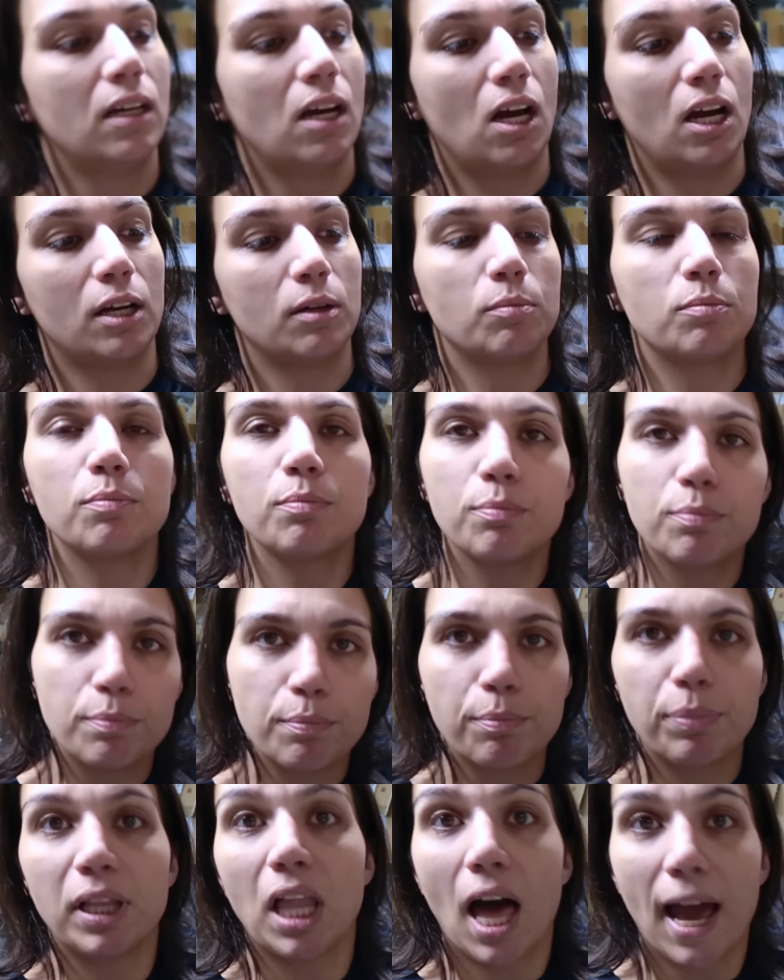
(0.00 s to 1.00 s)
Uh,
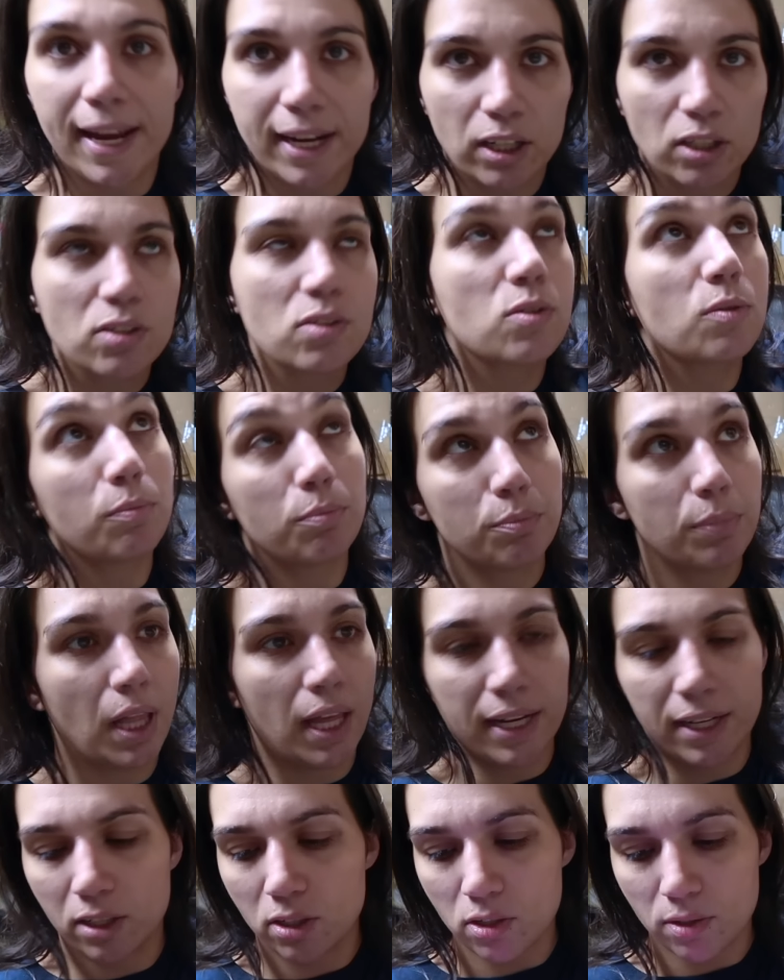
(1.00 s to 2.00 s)
pliers,
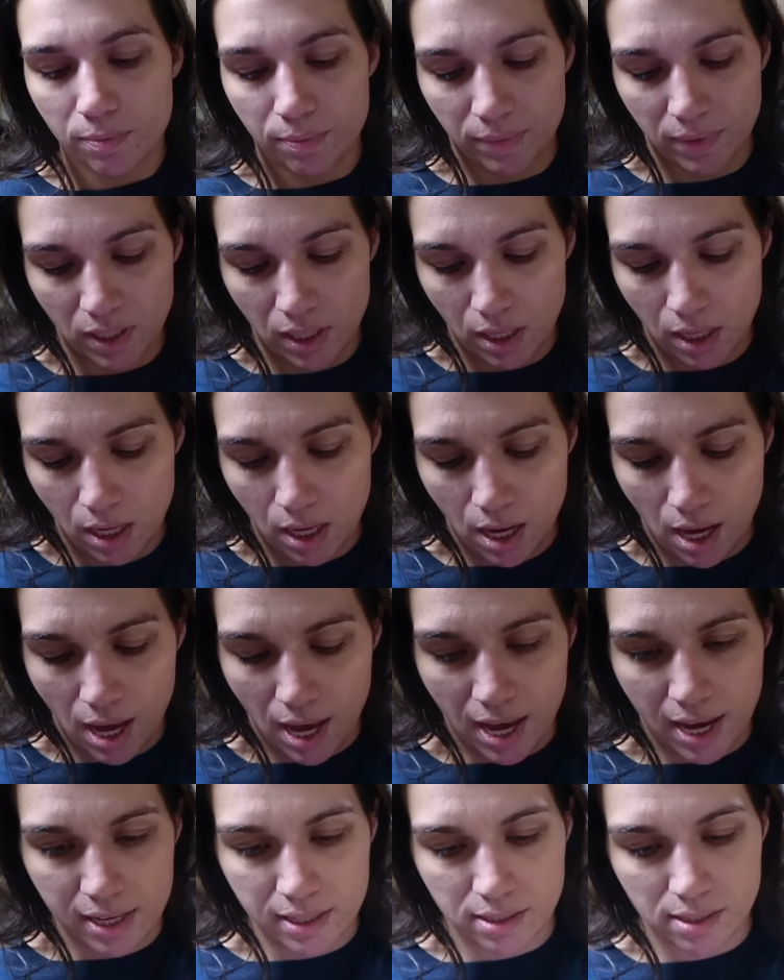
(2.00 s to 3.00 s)
pliers.
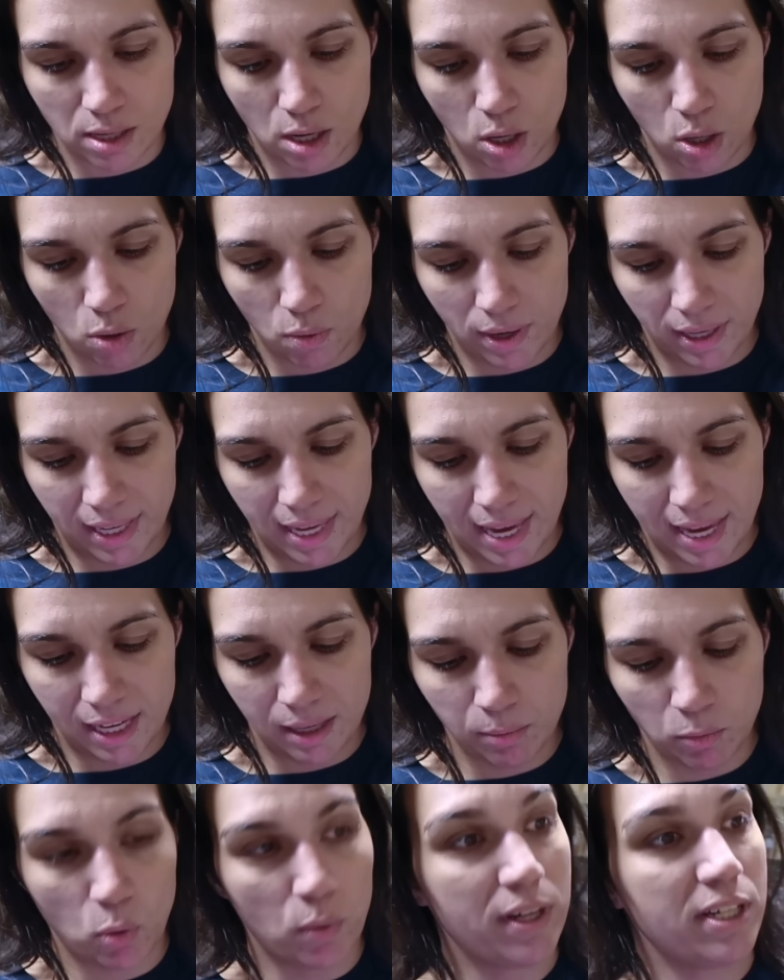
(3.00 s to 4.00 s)
Uh, so
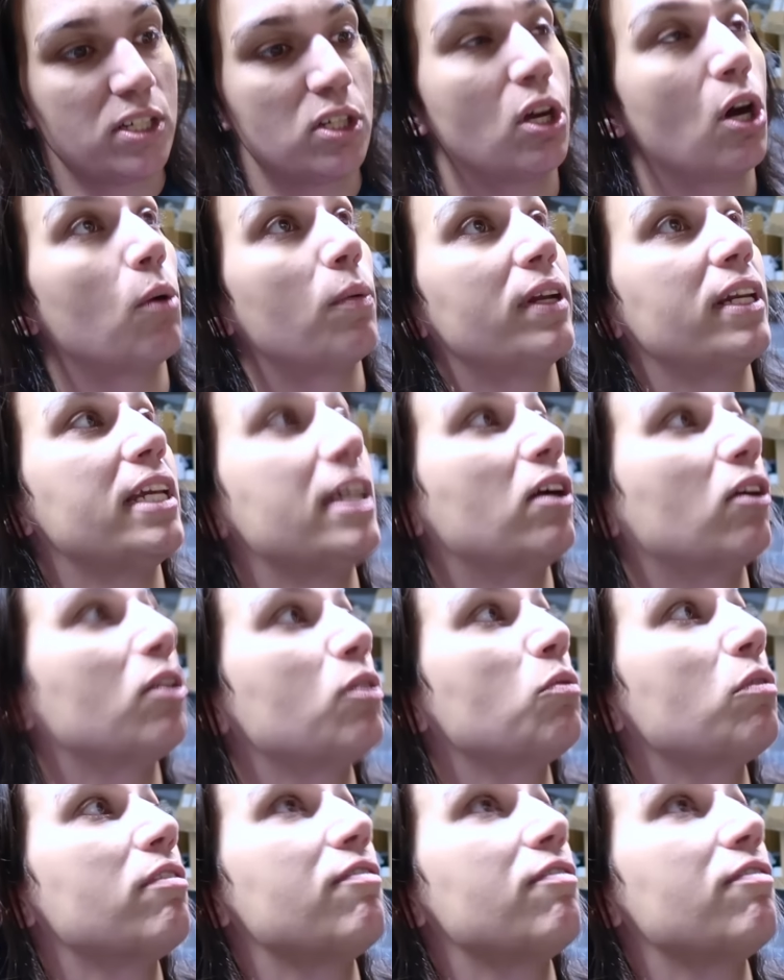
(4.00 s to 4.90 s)
again, I'm going to go in here and